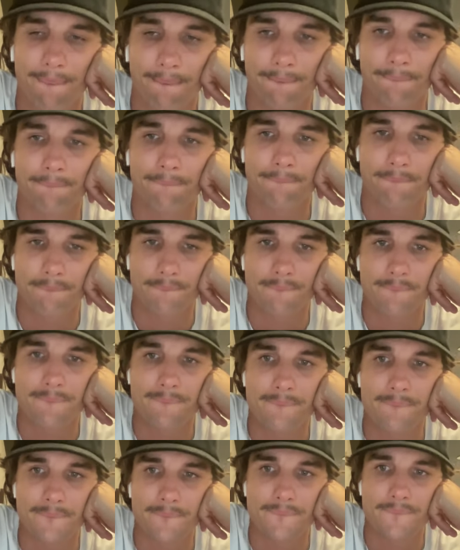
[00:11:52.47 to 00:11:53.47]

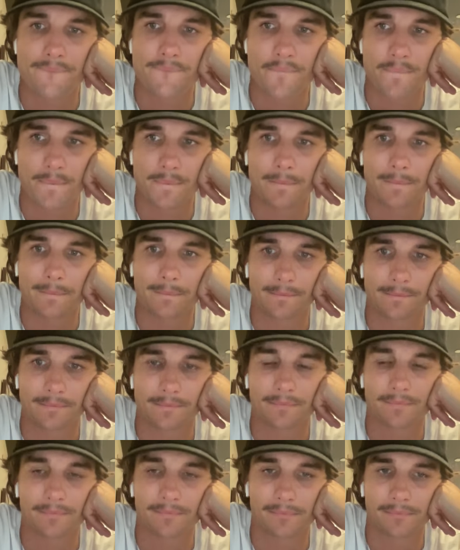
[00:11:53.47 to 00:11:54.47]

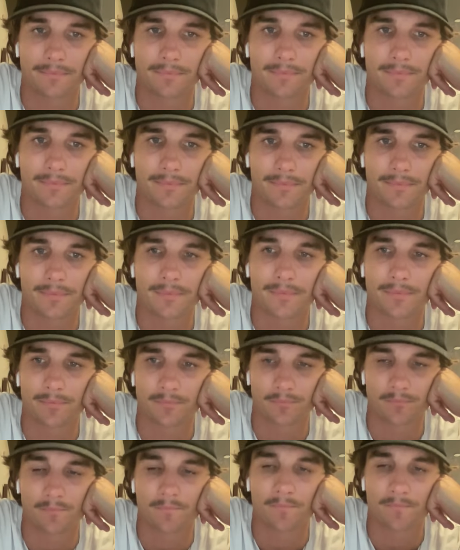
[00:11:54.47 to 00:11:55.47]

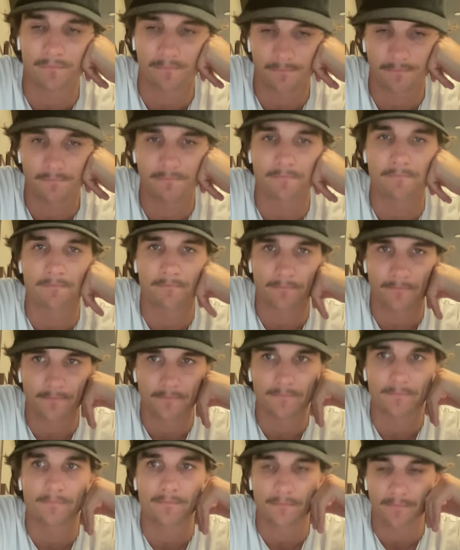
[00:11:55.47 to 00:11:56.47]

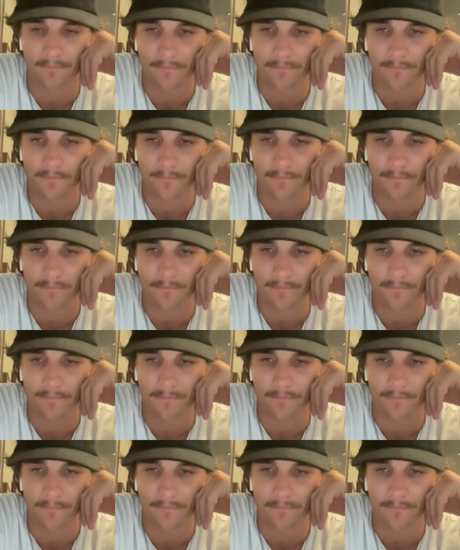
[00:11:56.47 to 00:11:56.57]
(silent)